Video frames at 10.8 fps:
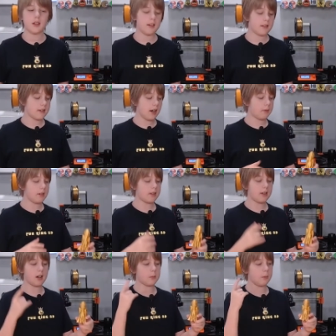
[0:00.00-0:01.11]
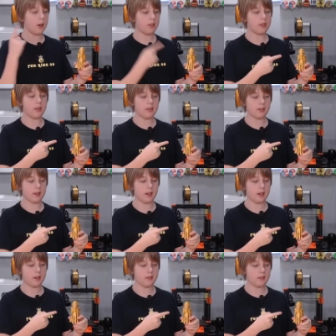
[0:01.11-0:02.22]
It's time to talk about this
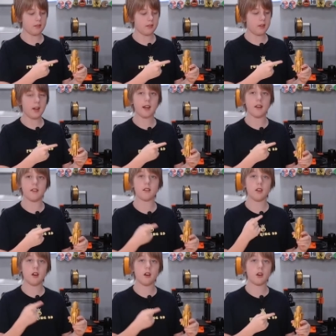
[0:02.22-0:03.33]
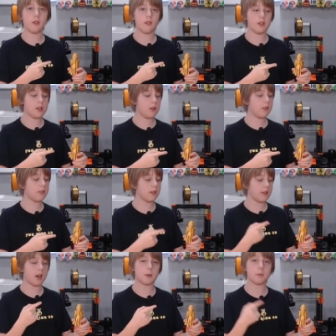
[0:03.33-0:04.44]
guy, and it's long overdue to
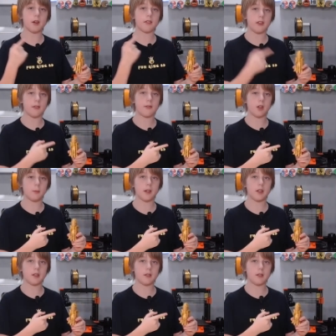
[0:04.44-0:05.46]
talk about this filament.